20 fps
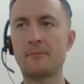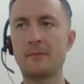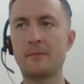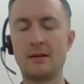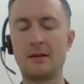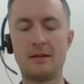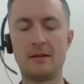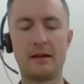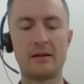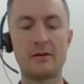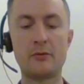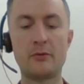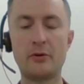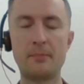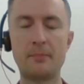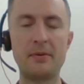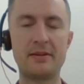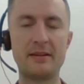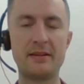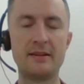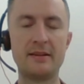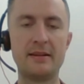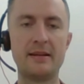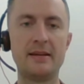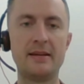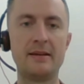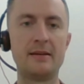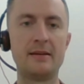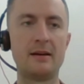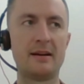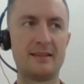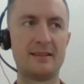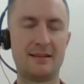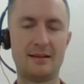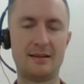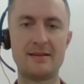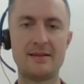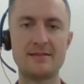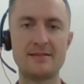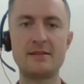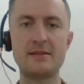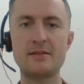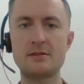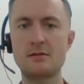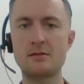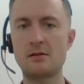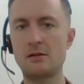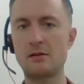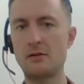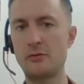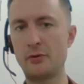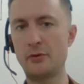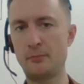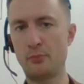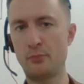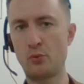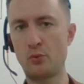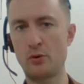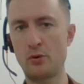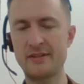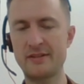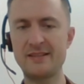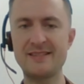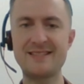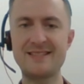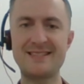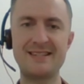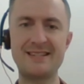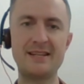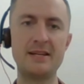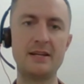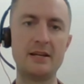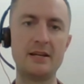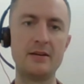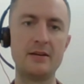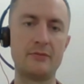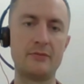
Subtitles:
like repeatedly analyze this report and see if